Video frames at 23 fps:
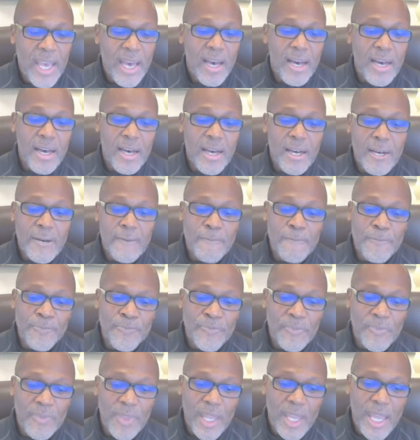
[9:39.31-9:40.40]

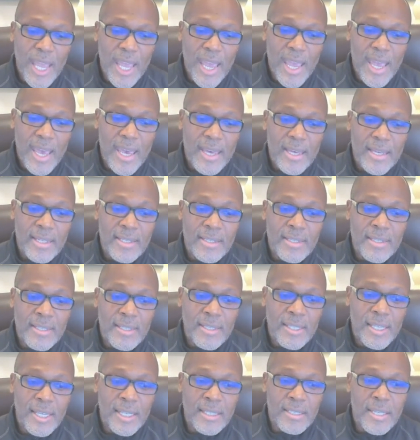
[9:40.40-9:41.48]
And
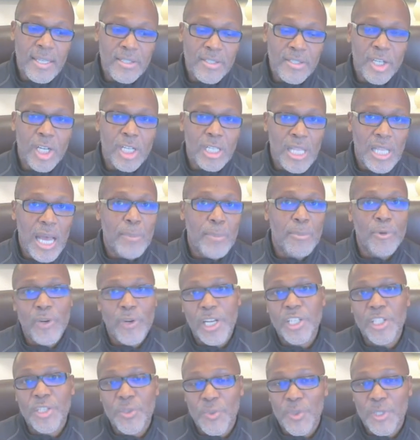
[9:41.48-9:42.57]
it's a
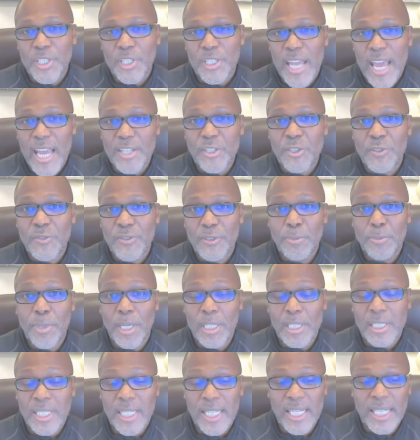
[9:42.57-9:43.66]
collaboration with the National
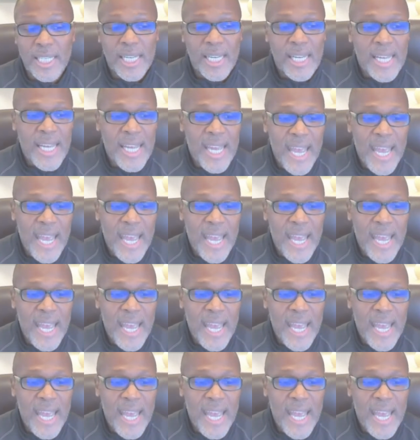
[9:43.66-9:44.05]
Football League.